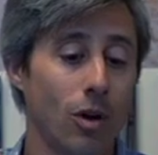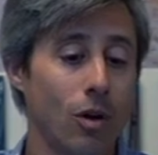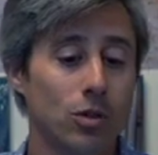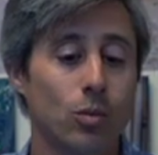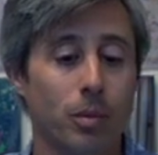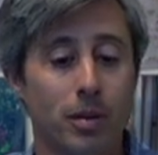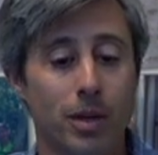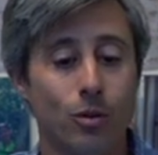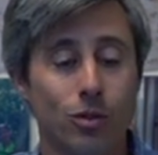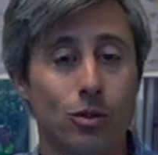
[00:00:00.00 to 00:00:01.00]
also we've been
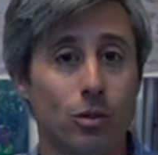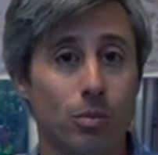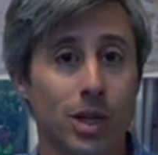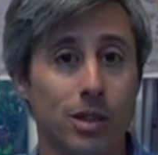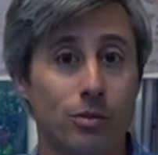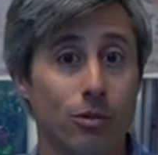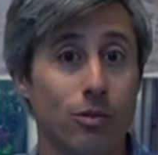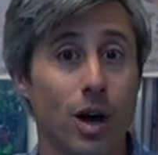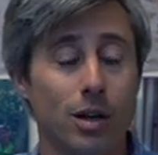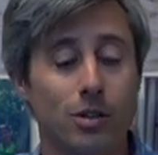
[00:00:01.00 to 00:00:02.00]
doing Zoom meetings for
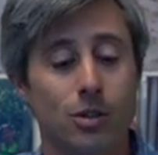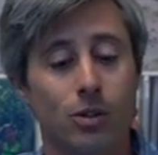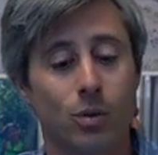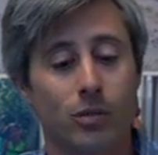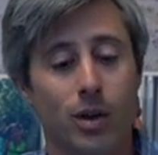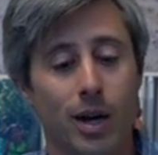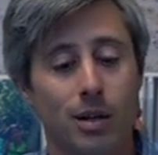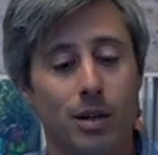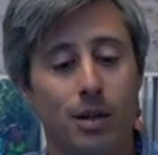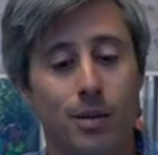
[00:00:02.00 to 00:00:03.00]
fun too. We've
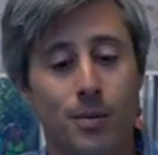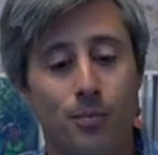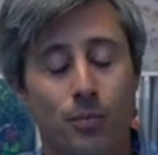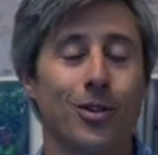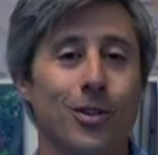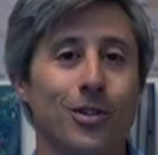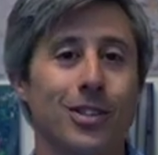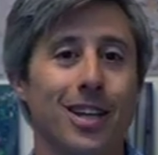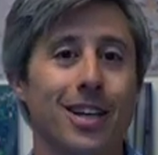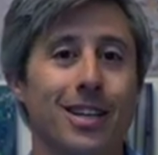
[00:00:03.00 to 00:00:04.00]
had
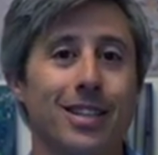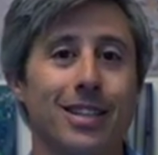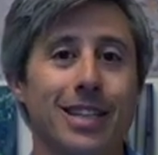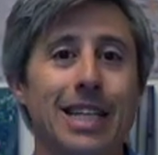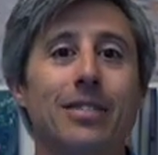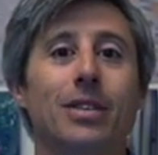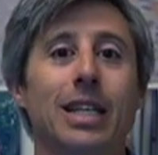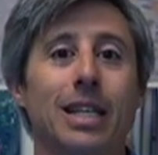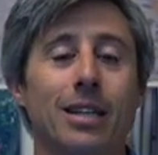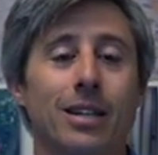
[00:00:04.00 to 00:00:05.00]
Thursday
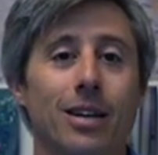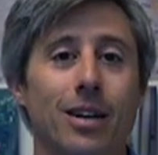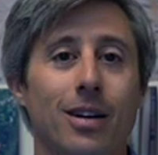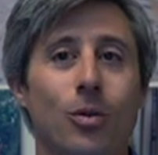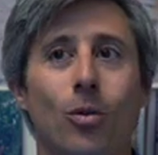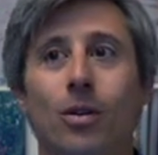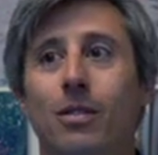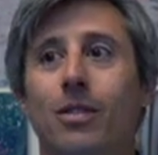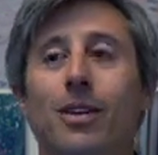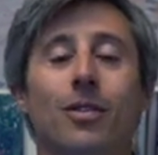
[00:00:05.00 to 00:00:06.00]
evening
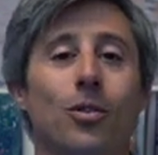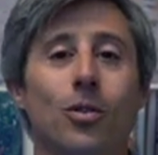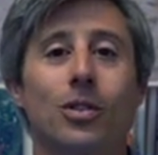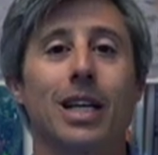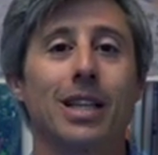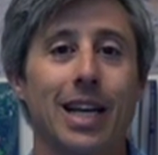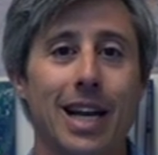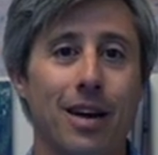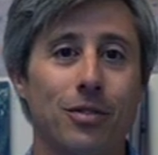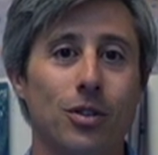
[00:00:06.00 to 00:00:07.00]
or Thursday late
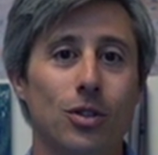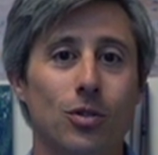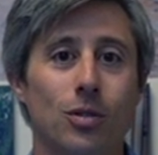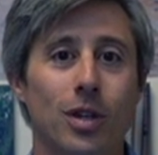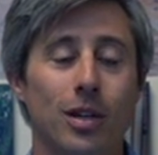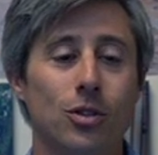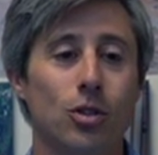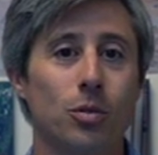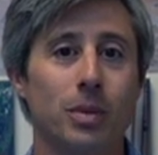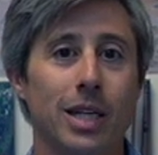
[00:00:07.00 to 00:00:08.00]
afternoon
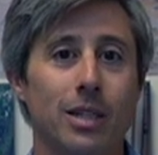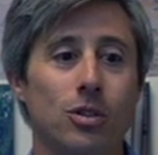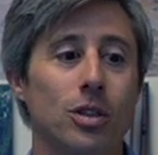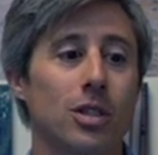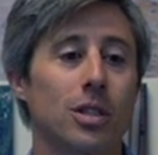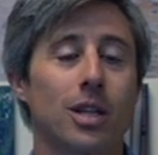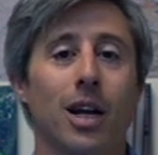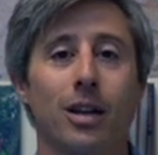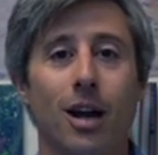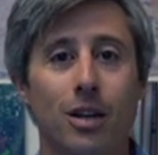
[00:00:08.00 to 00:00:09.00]
Zoom meetings to just
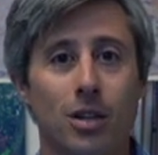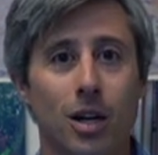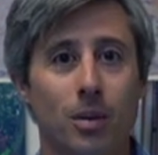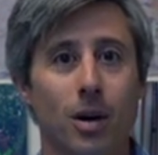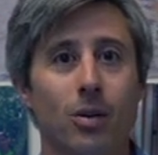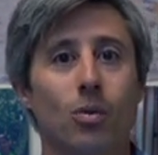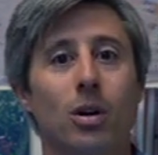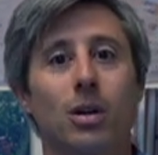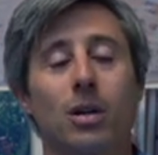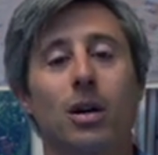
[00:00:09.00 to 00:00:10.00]
kind of not talk about
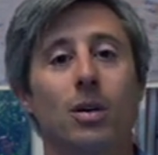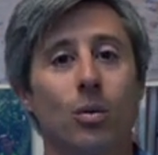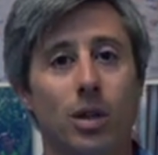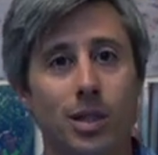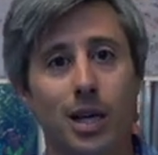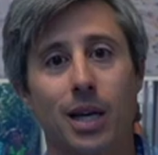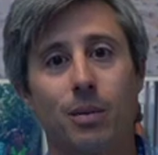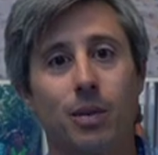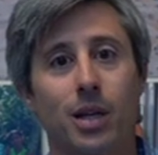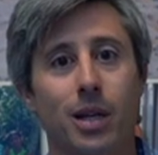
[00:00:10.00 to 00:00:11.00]
work with the
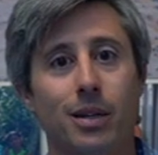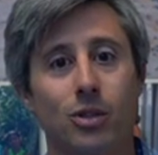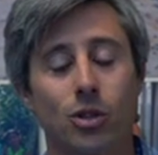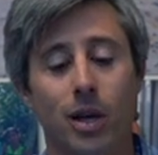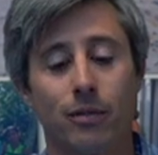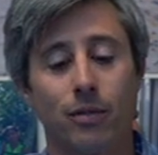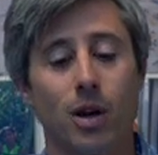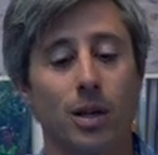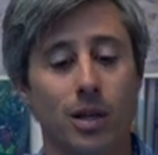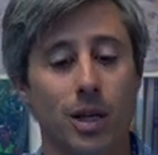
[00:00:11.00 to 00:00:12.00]
team and just have
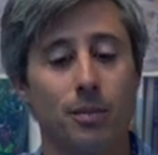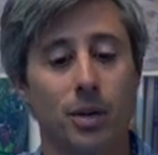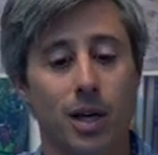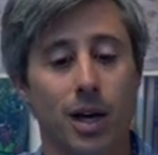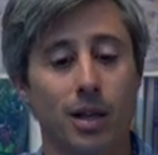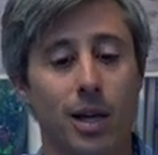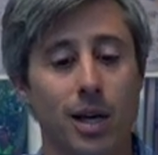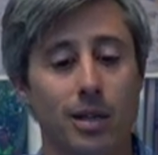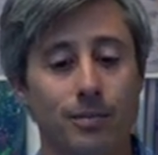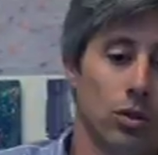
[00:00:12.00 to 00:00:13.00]
fun and keep it kind of
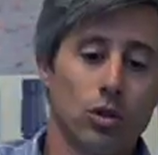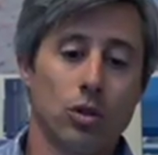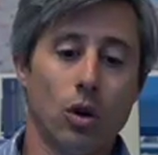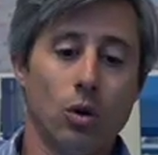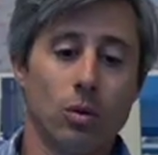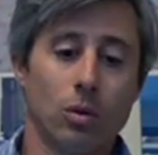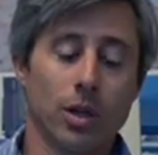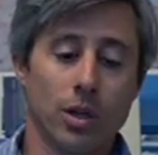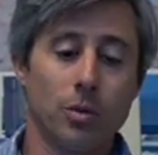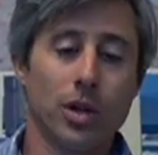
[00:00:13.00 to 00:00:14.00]
light. And so
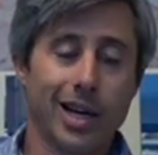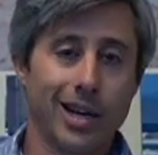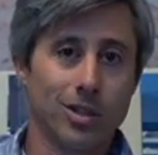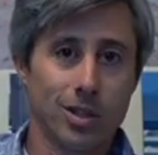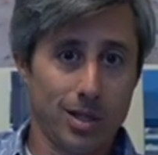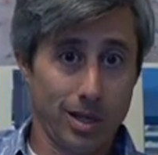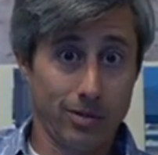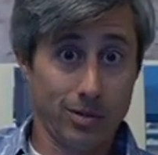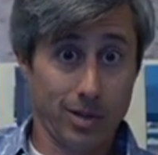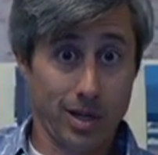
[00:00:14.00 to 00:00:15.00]
the communications
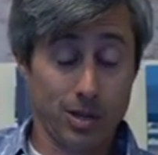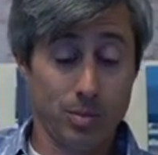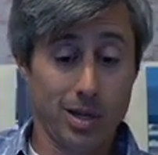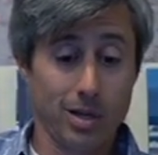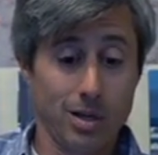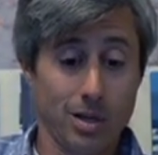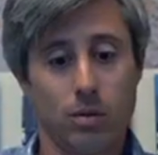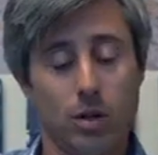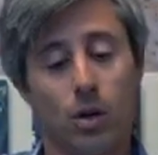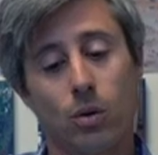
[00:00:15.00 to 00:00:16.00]
has been
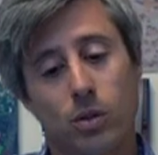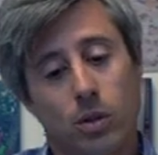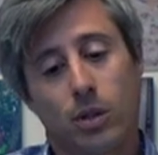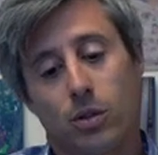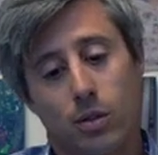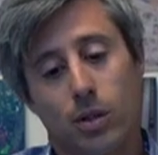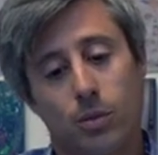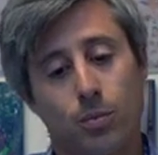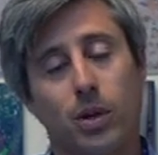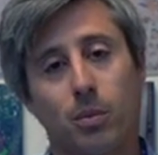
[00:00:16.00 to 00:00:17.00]
is
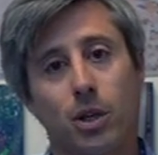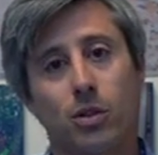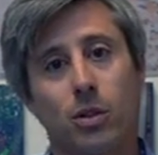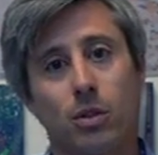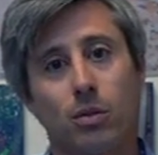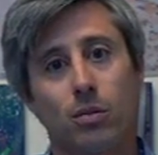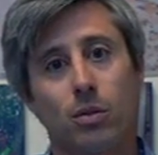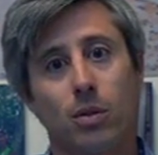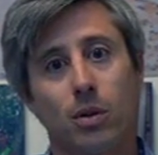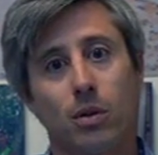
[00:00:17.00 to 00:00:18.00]
pretty much the
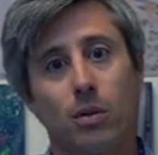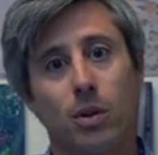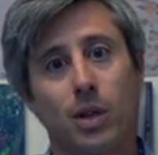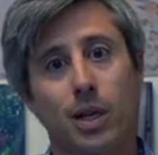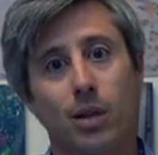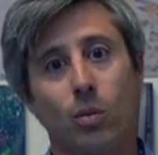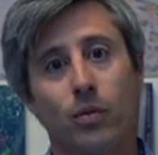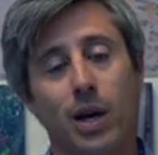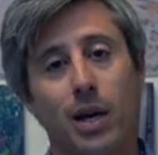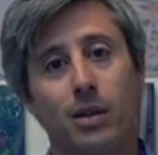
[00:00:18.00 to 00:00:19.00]
thing that
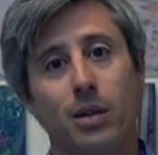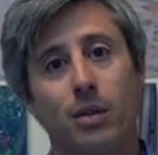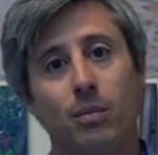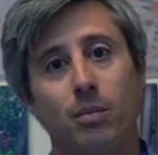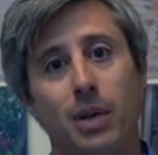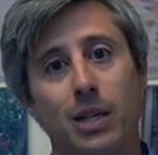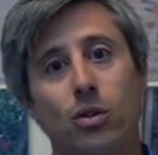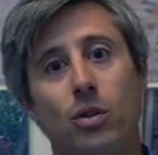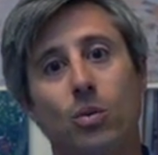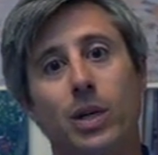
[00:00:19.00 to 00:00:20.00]
we've had to make
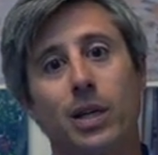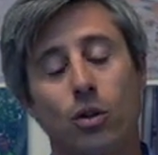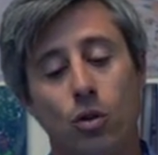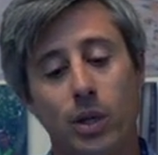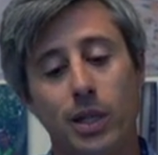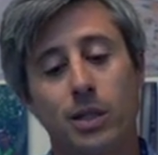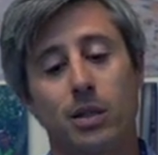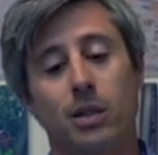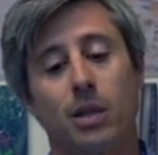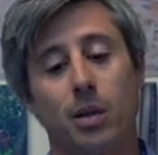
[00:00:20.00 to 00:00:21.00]
sure that we
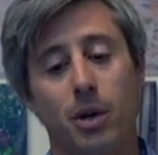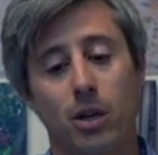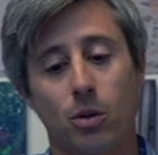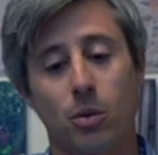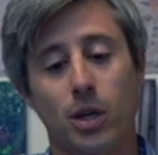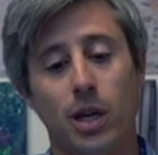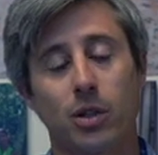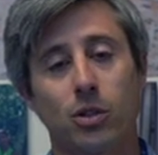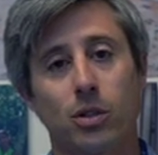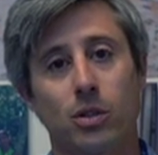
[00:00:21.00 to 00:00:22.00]
increase the amount of
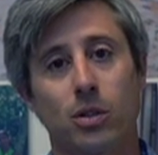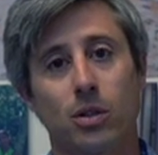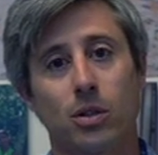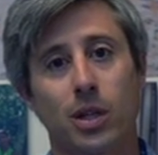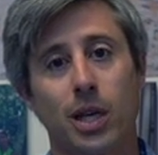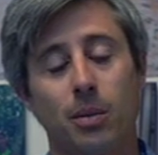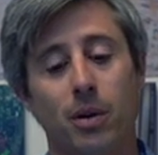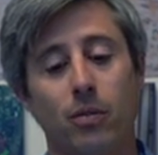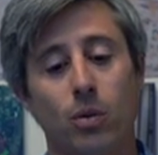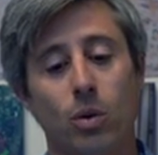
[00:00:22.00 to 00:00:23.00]
communications to keep
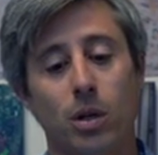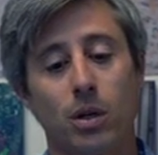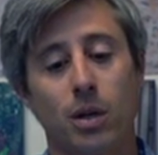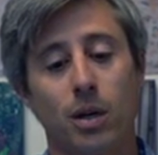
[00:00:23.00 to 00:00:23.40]
everyone